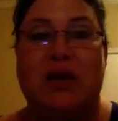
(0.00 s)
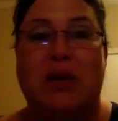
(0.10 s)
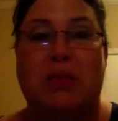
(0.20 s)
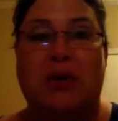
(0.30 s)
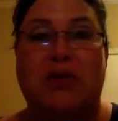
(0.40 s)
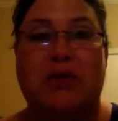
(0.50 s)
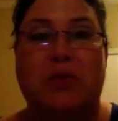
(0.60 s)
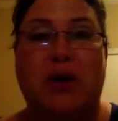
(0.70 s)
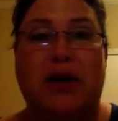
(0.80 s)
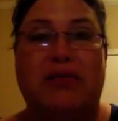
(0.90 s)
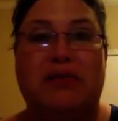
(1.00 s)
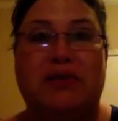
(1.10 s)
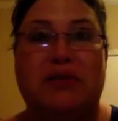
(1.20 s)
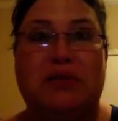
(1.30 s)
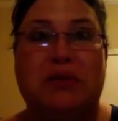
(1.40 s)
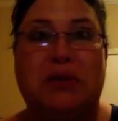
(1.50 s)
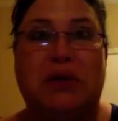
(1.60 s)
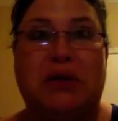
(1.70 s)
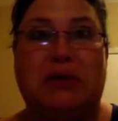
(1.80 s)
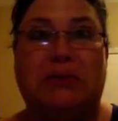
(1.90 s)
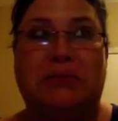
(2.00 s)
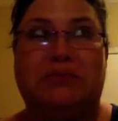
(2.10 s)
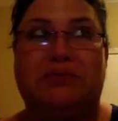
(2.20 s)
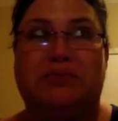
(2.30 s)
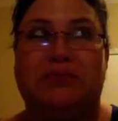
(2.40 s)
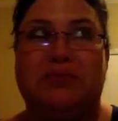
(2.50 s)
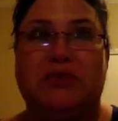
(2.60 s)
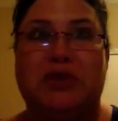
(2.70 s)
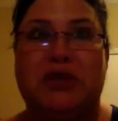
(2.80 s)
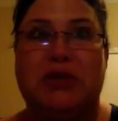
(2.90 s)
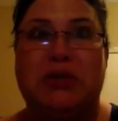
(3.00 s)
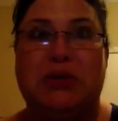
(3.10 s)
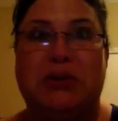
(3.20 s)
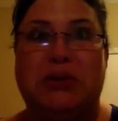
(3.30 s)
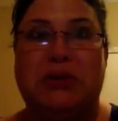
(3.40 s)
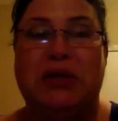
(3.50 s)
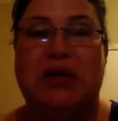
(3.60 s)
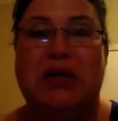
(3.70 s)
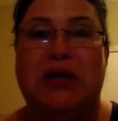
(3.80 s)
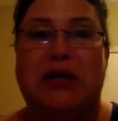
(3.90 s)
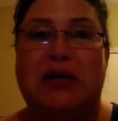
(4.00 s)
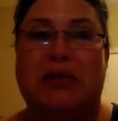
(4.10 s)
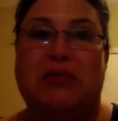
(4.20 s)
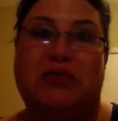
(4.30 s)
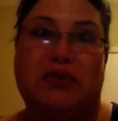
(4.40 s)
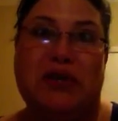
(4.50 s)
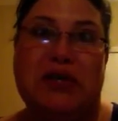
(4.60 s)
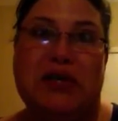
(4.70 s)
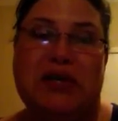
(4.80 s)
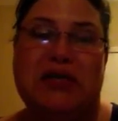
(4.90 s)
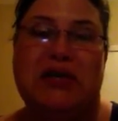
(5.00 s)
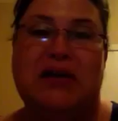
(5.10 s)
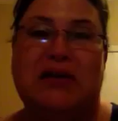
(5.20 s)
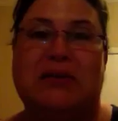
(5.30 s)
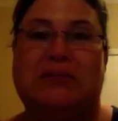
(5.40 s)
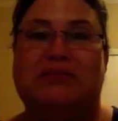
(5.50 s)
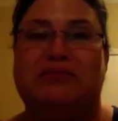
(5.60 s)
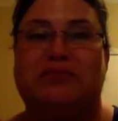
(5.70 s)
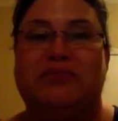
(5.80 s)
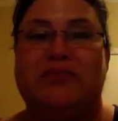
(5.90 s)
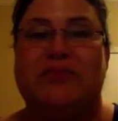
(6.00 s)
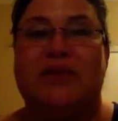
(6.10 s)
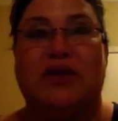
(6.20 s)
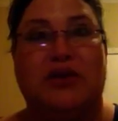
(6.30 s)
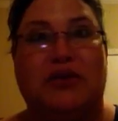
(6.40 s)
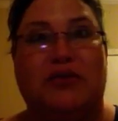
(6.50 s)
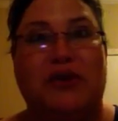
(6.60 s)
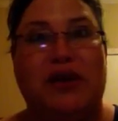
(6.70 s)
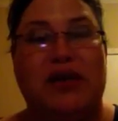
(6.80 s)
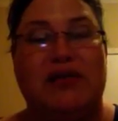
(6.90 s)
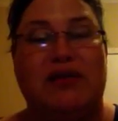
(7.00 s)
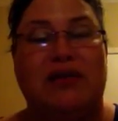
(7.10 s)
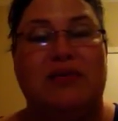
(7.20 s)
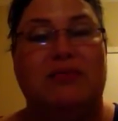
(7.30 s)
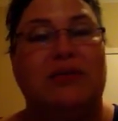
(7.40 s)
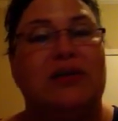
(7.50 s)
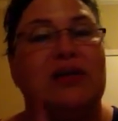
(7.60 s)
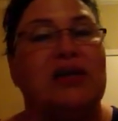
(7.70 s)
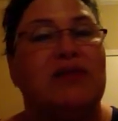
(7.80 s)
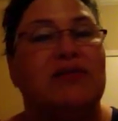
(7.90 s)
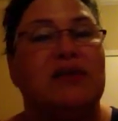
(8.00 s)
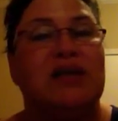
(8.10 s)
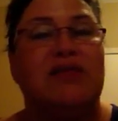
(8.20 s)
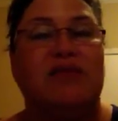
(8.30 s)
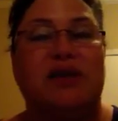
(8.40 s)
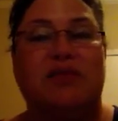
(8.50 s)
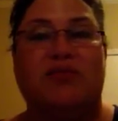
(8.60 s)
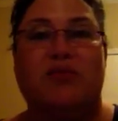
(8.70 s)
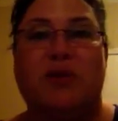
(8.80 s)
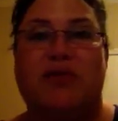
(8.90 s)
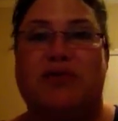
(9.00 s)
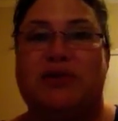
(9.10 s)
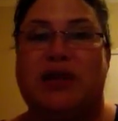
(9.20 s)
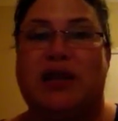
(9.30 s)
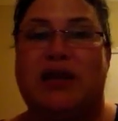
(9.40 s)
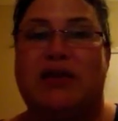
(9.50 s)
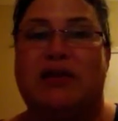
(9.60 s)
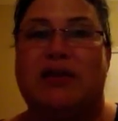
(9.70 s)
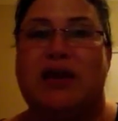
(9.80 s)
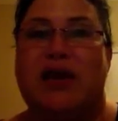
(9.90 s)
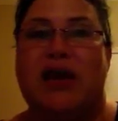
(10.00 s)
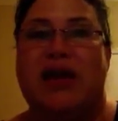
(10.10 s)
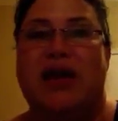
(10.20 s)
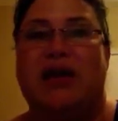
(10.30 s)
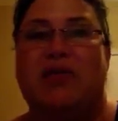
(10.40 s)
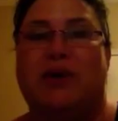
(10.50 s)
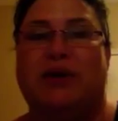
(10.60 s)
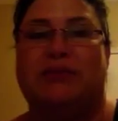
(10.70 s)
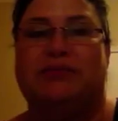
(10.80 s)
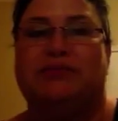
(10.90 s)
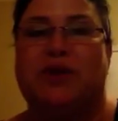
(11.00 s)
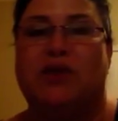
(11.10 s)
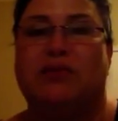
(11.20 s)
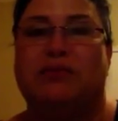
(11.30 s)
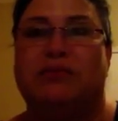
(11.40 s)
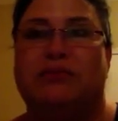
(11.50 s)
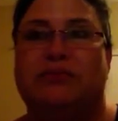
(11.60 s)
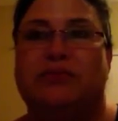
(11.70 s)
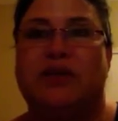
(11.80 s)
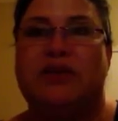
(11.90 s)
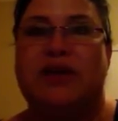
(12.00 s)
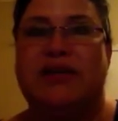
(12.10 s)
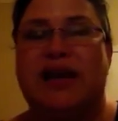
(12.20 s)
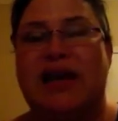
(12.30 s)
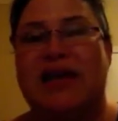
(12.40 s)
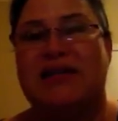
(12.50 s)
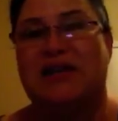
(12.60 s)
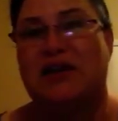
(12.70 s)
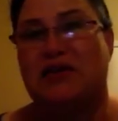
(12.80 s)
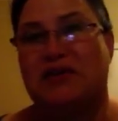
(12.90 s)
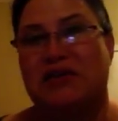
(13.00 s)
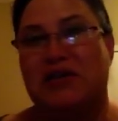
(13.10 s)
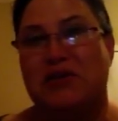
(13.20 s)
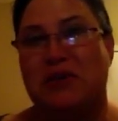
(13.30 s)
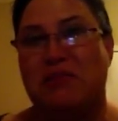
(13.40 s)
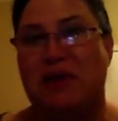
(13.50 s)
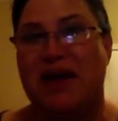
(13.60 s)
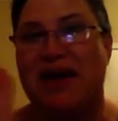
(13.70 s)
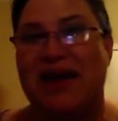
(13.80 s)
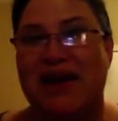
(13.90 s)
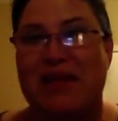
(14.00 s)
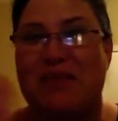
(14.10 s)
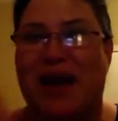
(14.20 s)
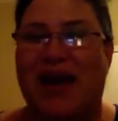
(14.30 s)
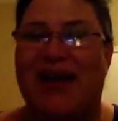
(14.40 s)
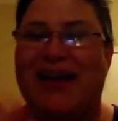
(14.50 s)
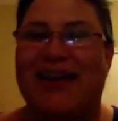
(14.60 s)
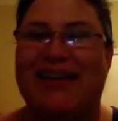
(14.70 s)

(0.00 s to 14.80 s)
a mother, wife, sister, um, daughter, um, friend, um, girlfriend, um, gift to give them for Mother's Day. Anyway, um, thanks guys. I'll see you in May. Bye.